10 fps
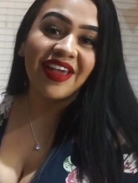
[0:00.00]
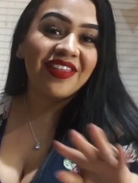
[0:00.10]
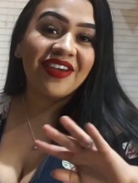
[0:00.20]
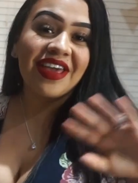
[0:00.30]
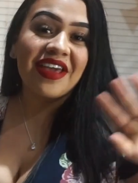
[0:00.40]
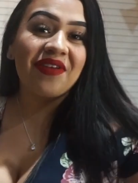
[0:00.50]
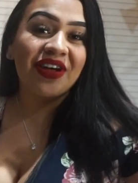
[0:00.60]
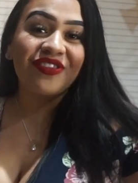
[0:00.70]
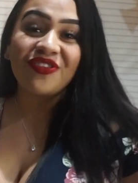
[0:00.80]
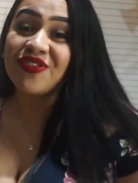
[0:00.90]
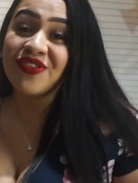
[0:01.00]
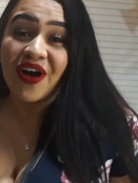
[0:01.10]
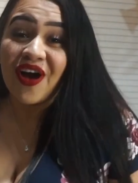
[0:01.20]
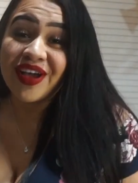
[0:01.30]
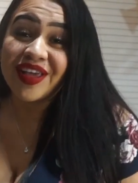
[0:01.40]
It either came out too
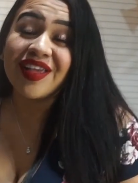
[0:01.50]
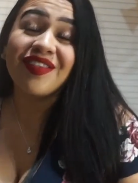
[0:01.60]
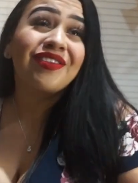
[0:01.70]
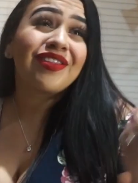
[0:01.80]
soggy,